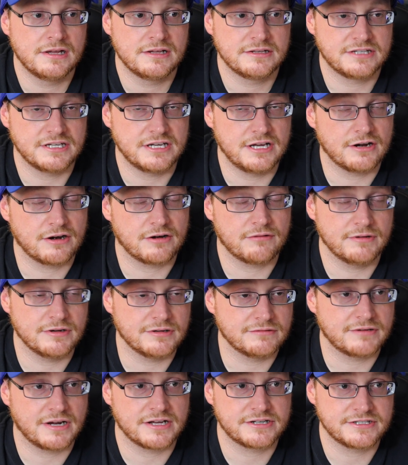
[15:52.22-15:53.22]
to hear a
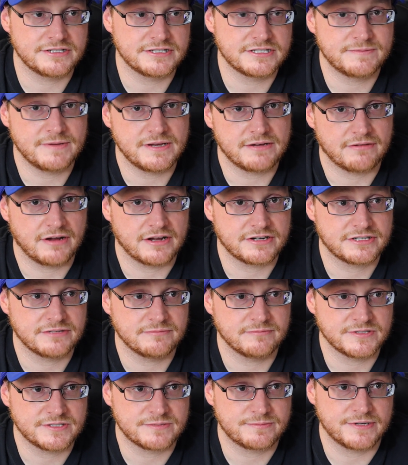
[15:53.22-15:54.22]
real Russian speak
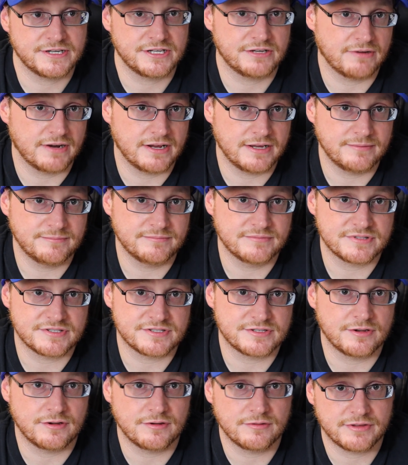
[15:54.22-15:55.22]
Russian was pretty great.
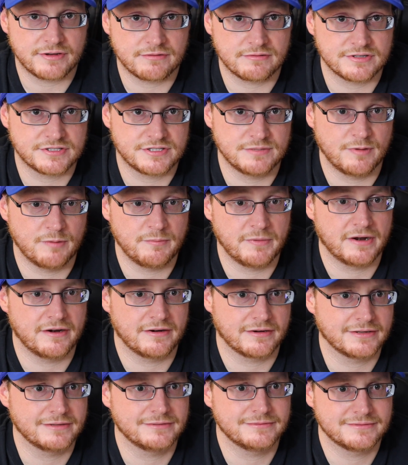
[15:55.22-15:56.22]
So there were some
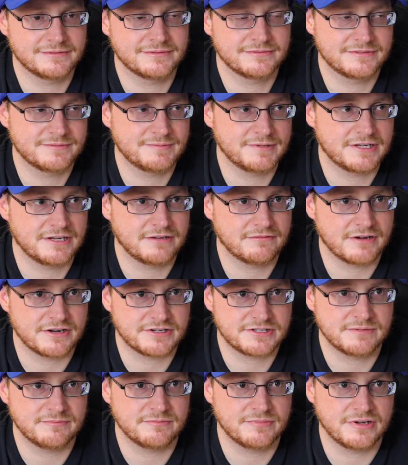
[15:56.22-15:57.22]
American speaking
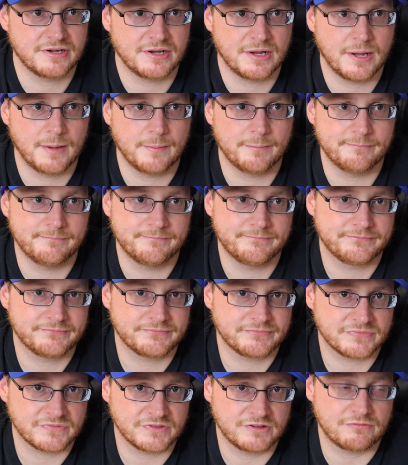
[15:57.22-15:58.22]
Russian, but
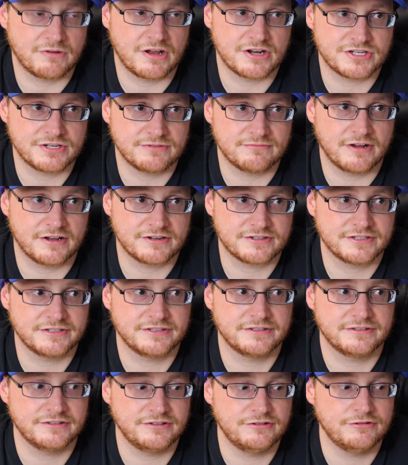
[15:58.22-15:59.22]
the
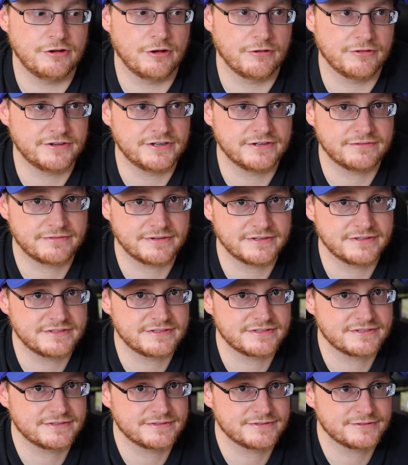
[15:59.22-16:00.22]
Russian, you know the
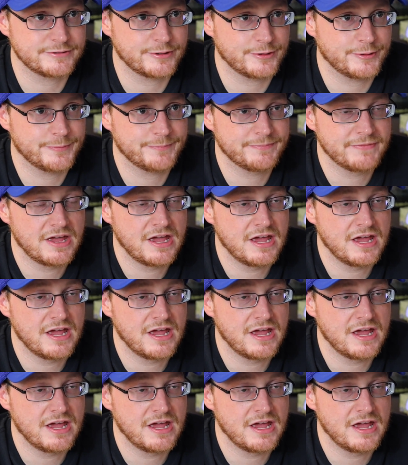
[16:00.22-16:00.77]
difference. So